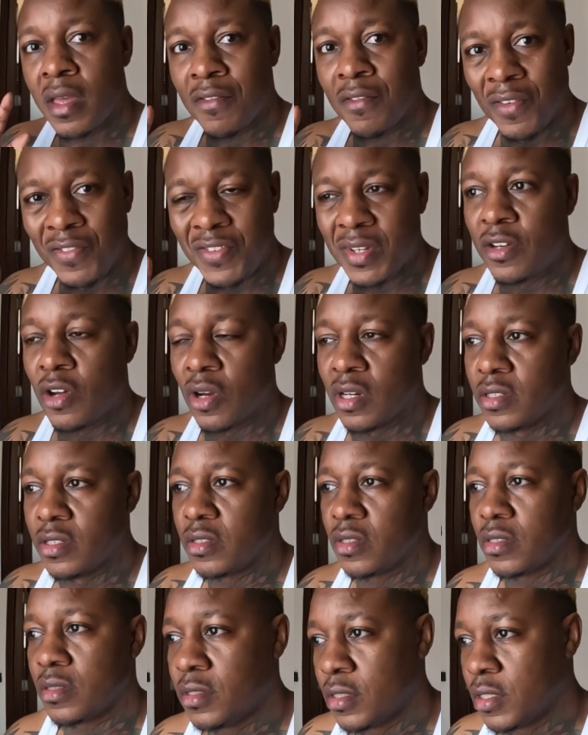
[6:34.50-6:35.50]

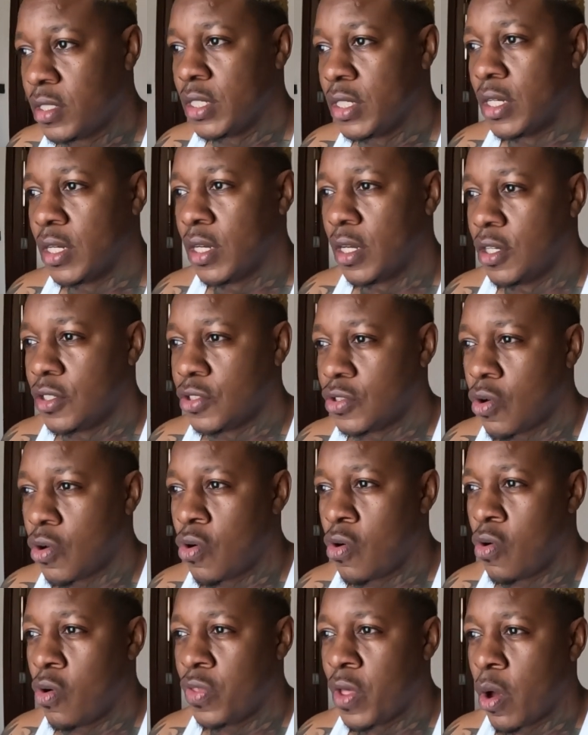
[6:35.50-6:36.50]
$50.
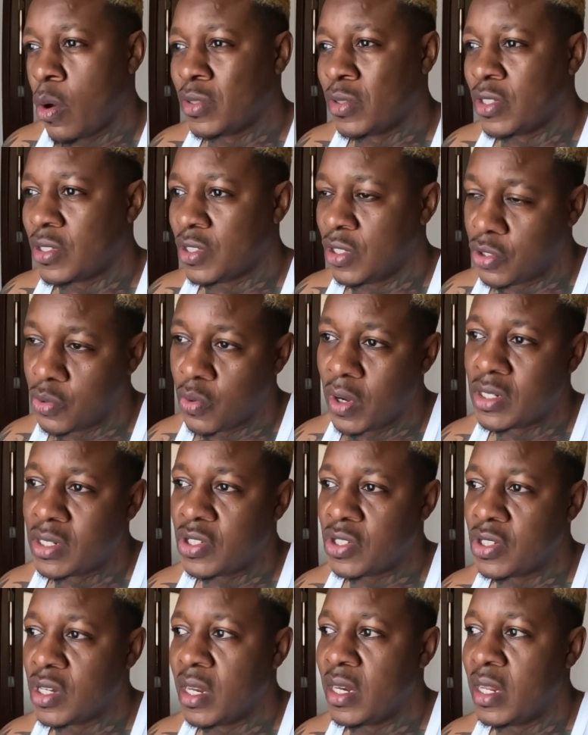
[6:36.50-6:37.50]
So that was the
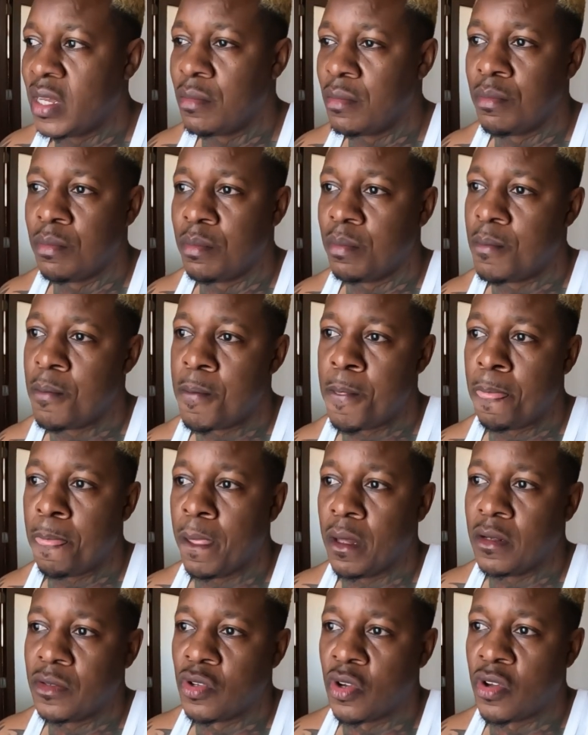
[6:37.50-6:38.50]
situation, and then
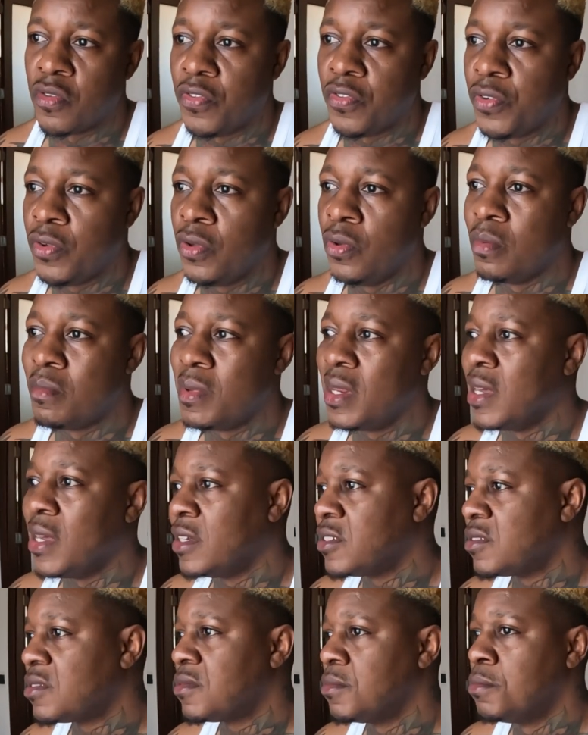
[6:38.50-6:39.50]
it took a few
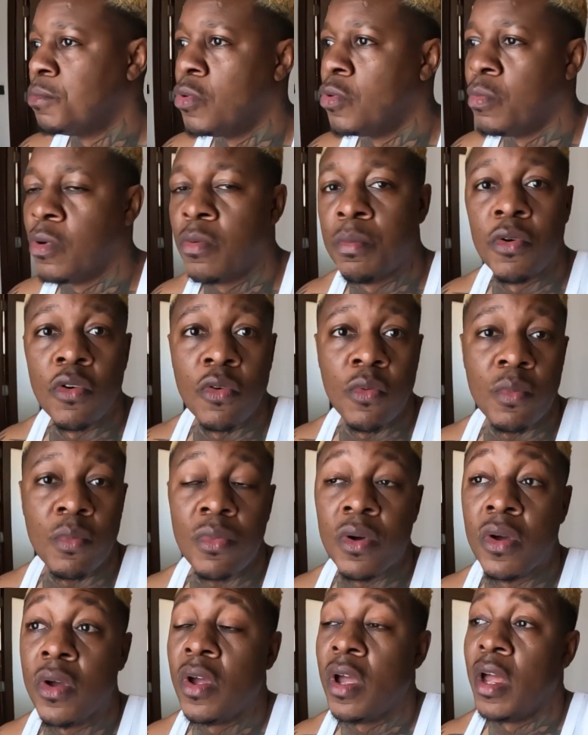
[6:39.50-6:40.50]
minutes, boom, boom,
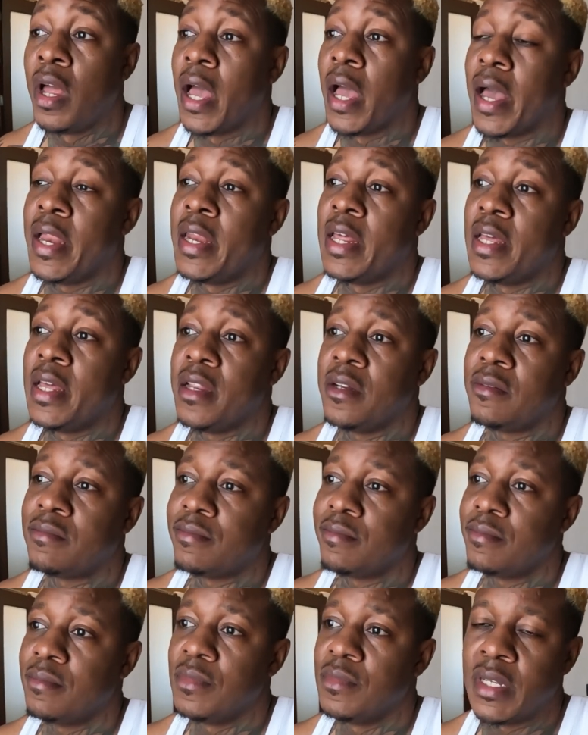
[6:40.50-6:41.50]
boom, and
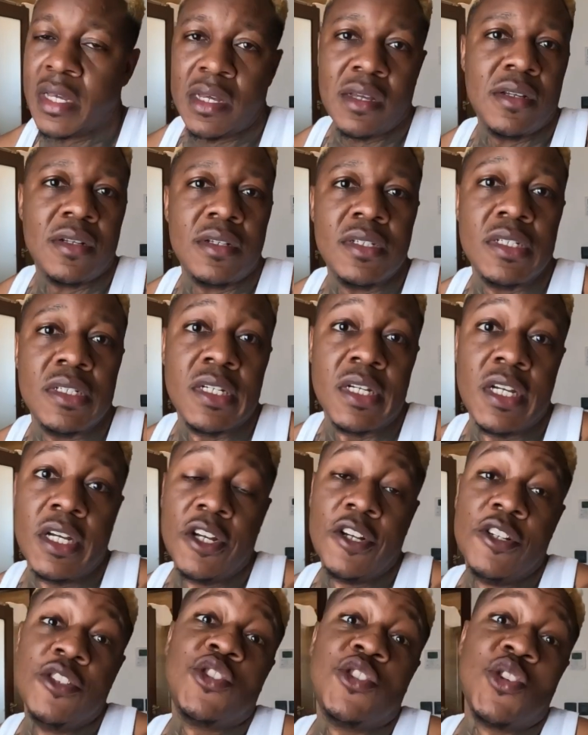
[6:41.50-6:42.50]
then yeah.
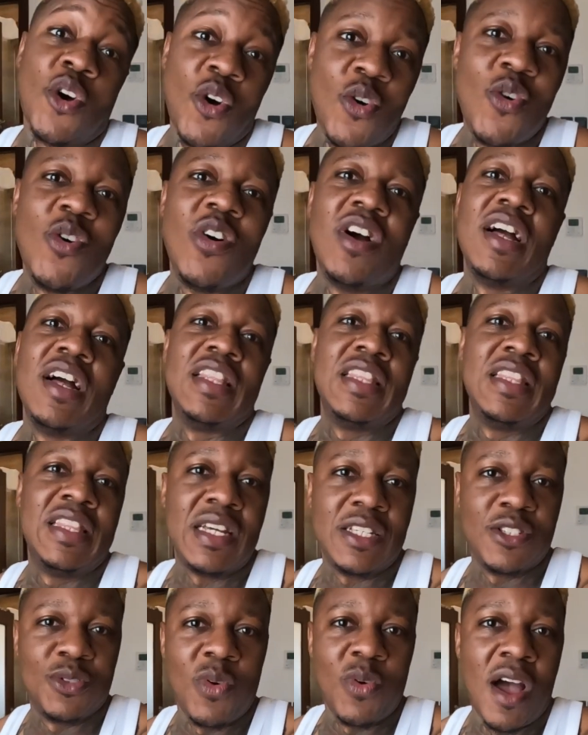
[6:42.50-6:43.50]
So
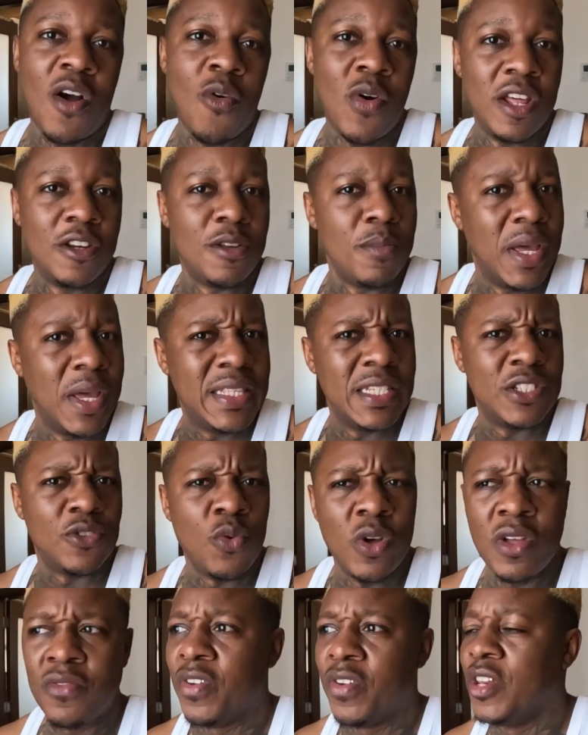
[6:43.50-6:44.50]
that's why I wanted to make this
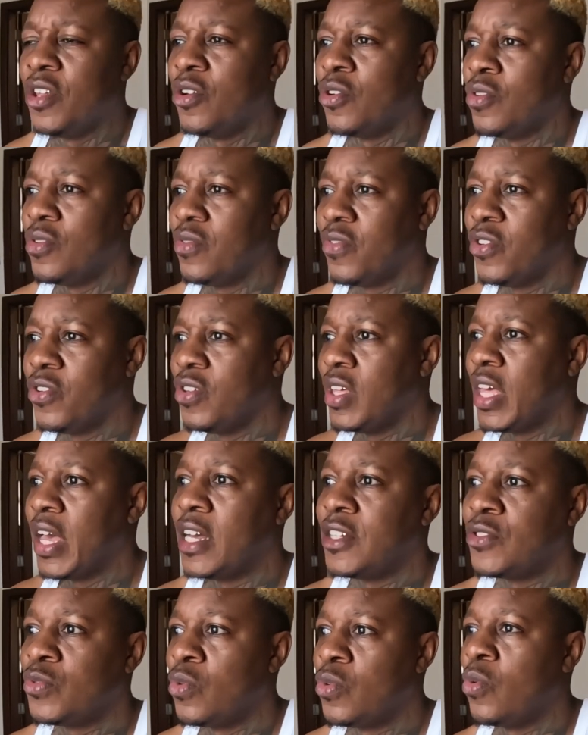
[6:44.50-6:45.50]
quick video for you
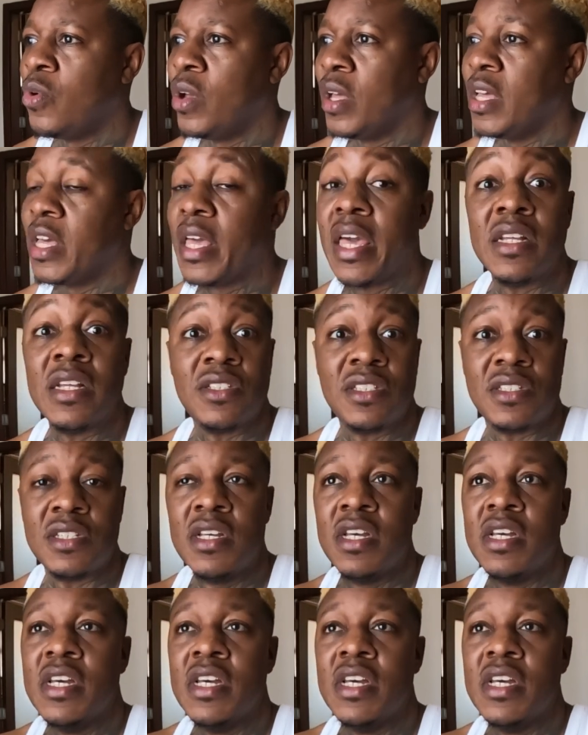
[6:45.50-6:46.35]
guys, real quick, in case